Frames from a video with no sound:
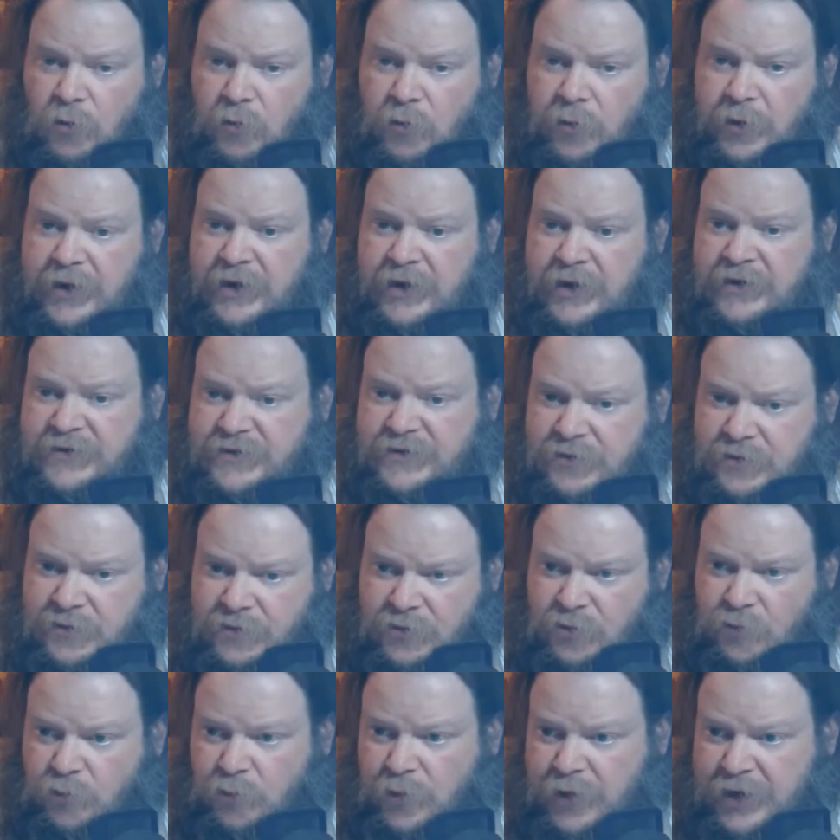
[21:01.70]
orient
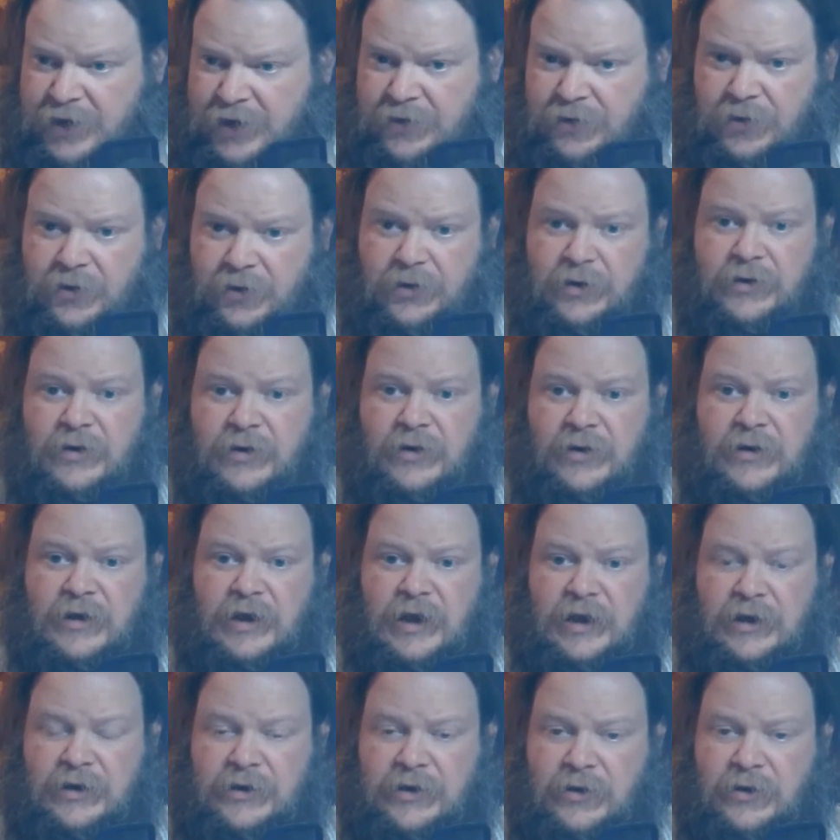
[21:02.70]
the reader,
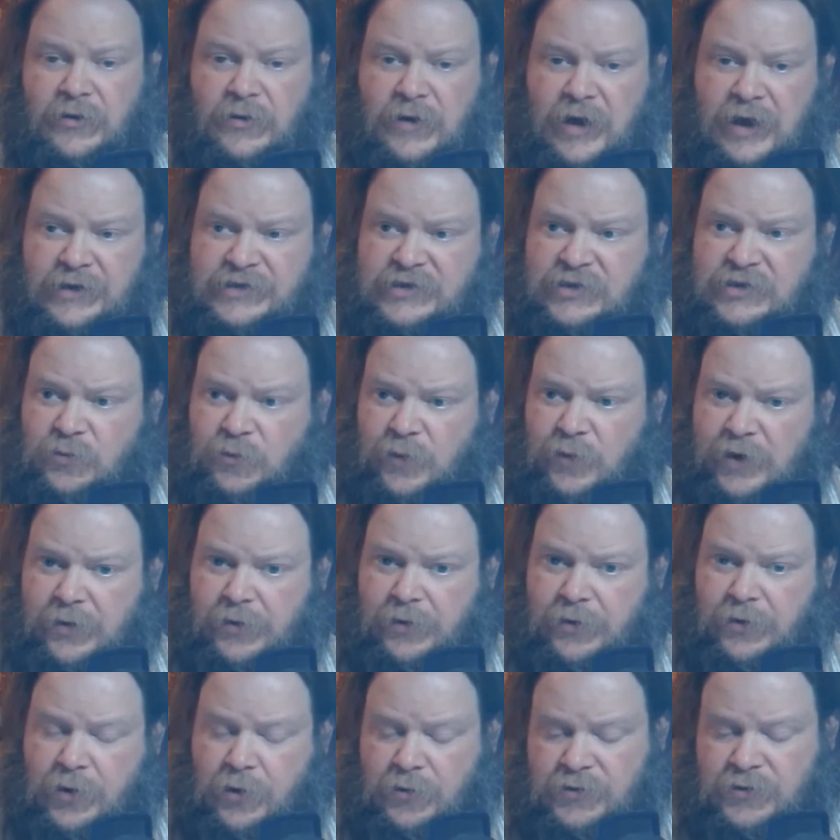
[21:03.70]
as the
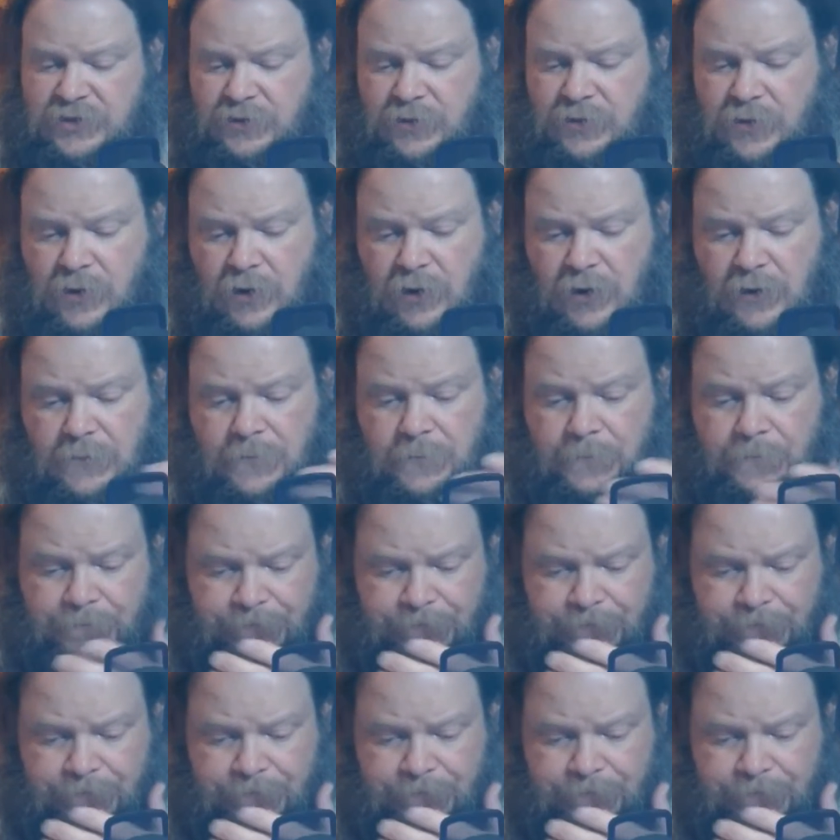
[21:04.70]
reader goes along.